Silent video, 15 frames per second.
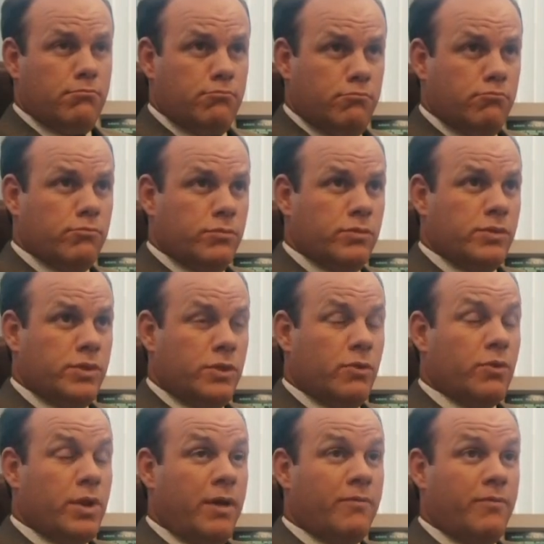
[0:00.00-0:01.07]
their
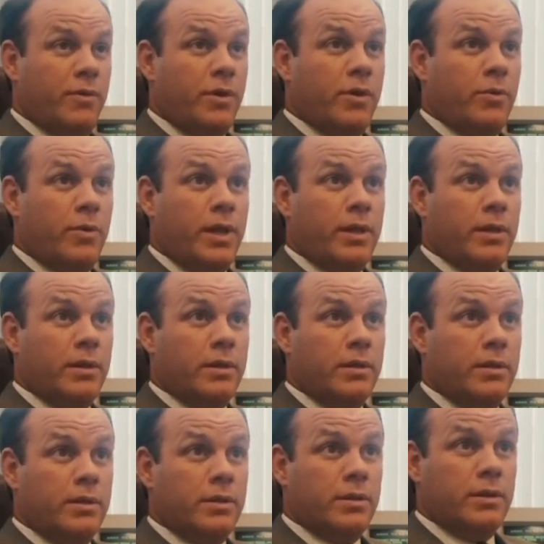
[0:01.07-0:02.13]
organization. They agree